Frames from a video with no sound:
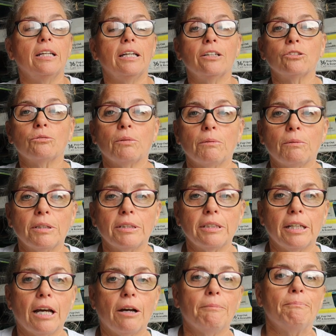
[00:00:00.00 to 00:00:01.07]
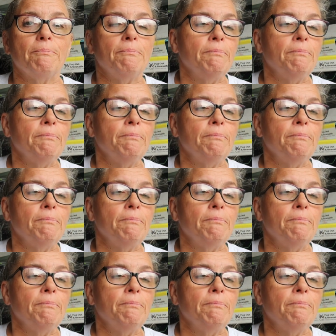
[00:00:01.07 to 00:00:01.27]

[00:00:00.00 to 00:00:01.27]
Here's what I want to tell y'all.